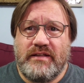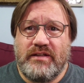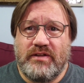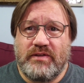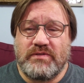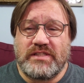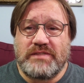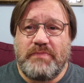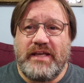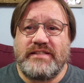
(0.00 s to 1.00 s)
There was a
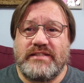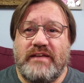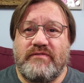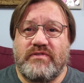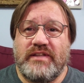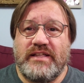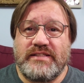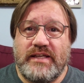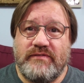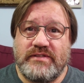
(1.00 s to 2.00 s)
space left for that
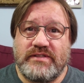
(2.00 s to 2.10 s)
7.